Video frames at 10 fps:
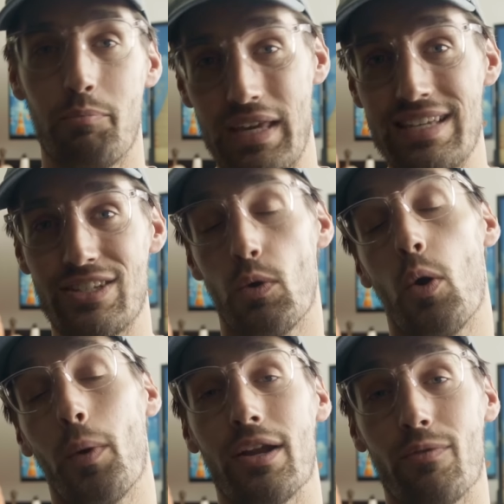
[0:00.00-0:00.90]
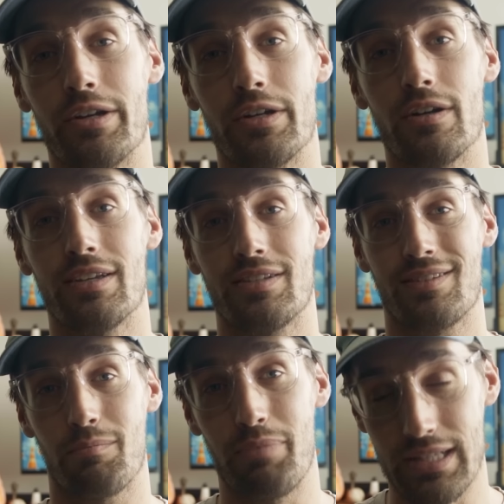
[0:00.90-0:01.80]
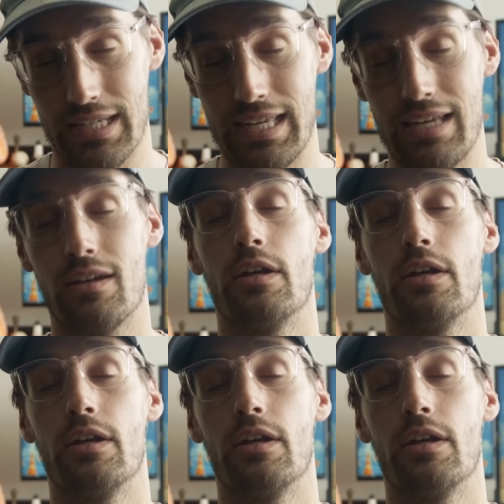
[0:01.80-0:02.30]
piece to a winning render is its ability